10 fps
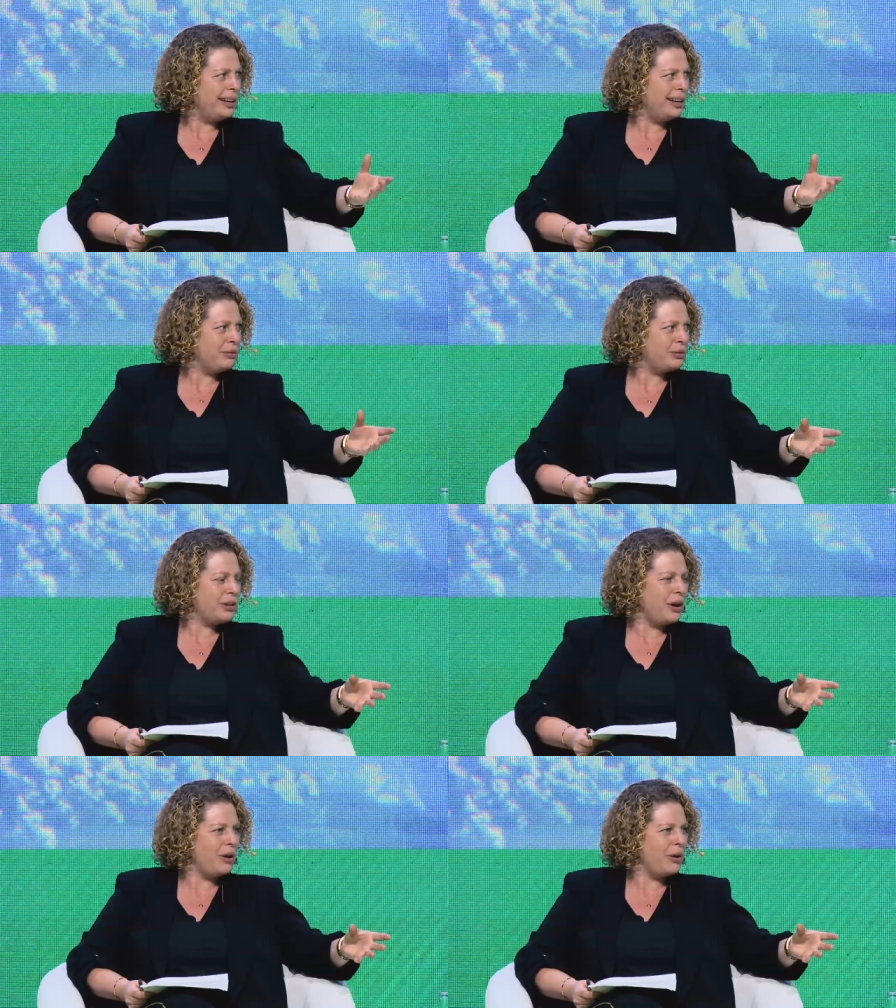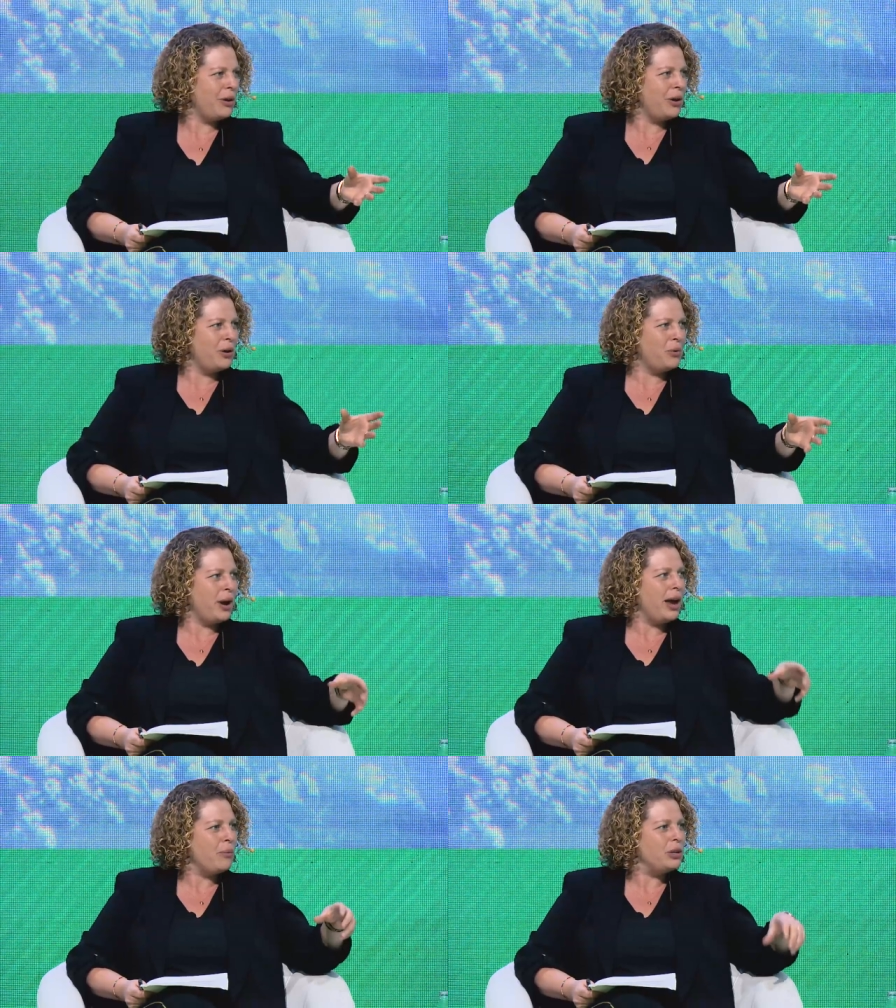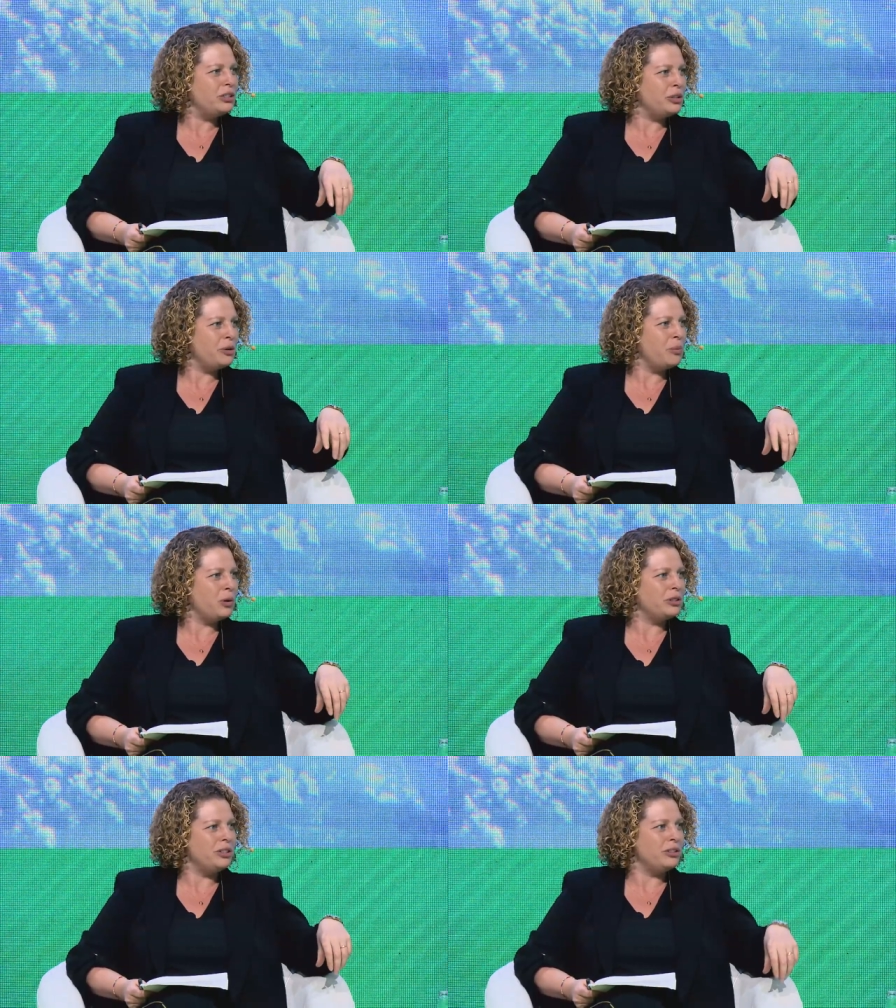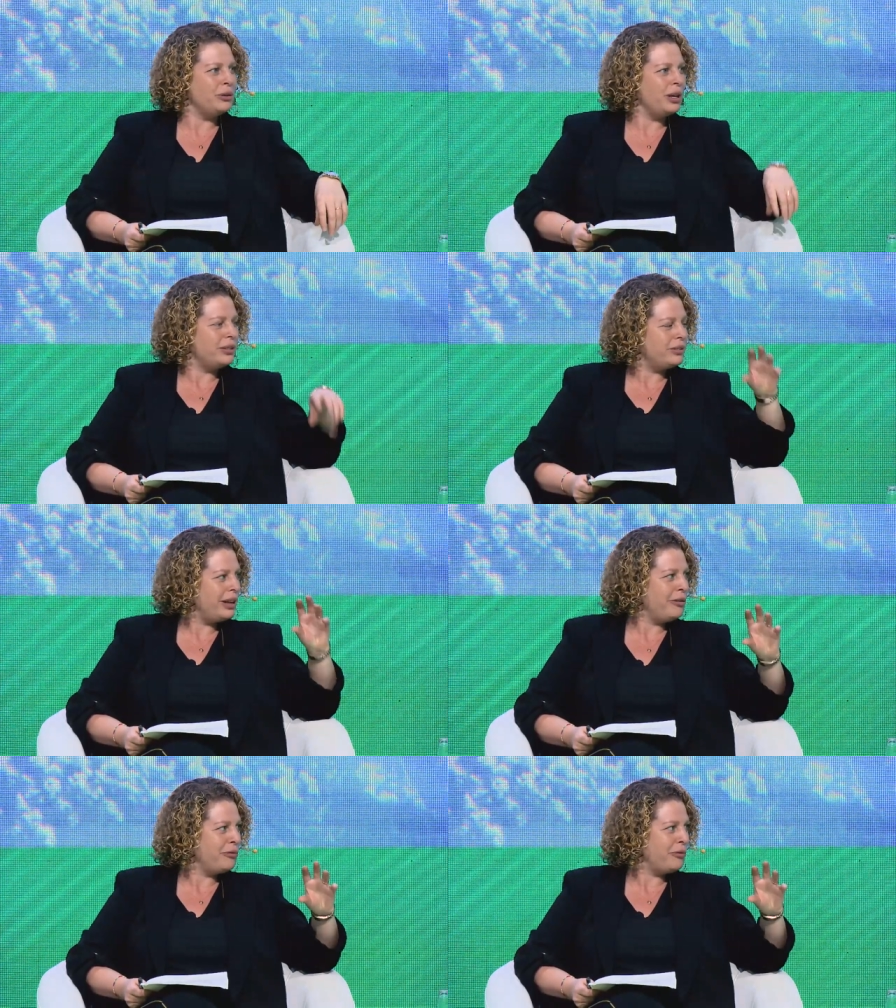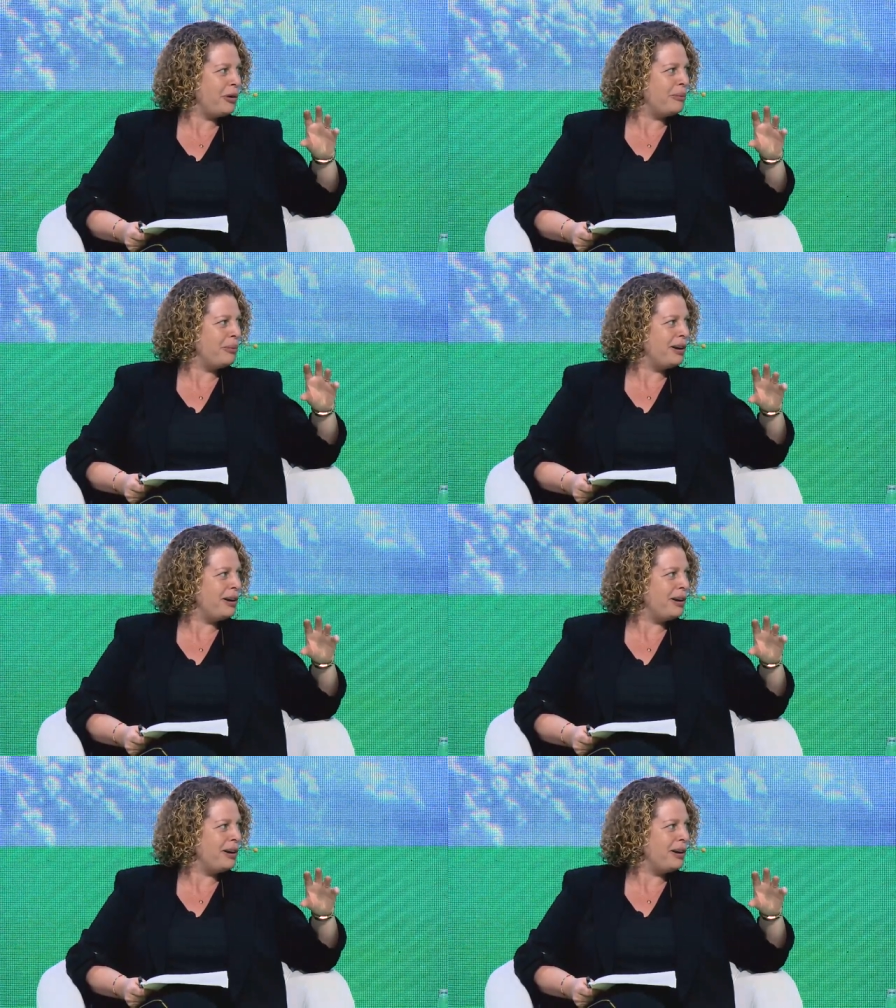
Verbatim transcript: And if so, where would you want to do the ascent from?